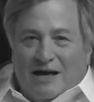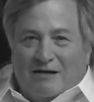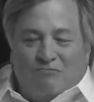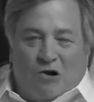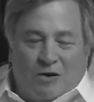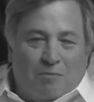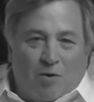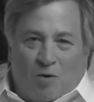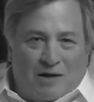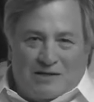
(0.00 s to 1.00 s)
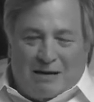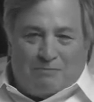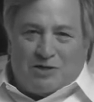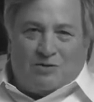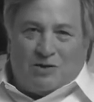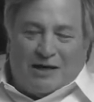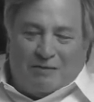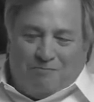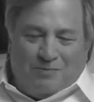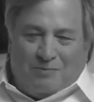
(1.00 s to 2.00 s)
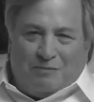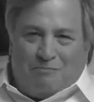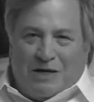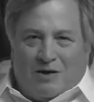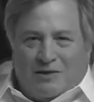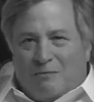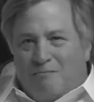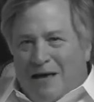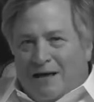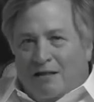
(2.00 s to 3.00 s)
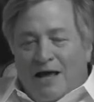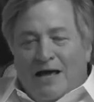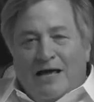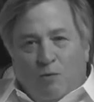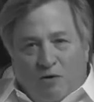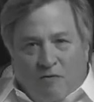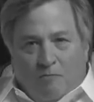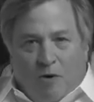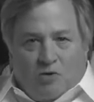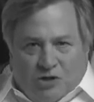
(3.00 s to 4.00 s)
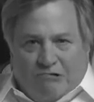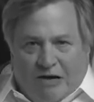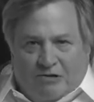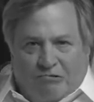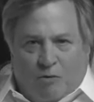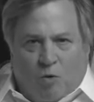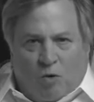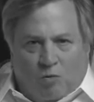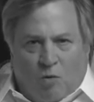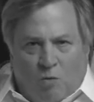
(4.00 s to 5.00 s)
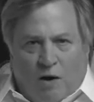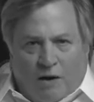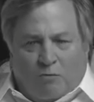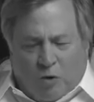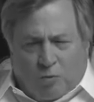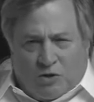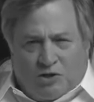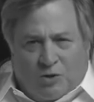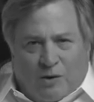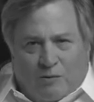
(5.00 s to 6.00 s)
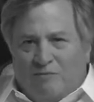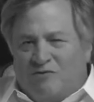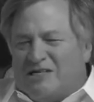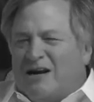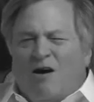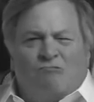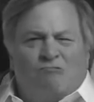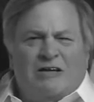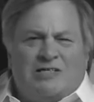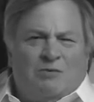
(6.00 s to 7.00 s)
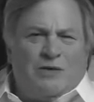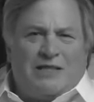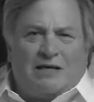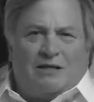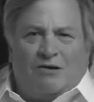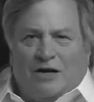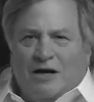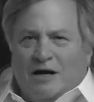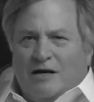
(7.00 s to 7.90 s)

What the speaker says: And Ron Paul is absolutely beyond the pale. He would have opposed our entering World War I. World War II, he would have said, oh, reason with Hitler.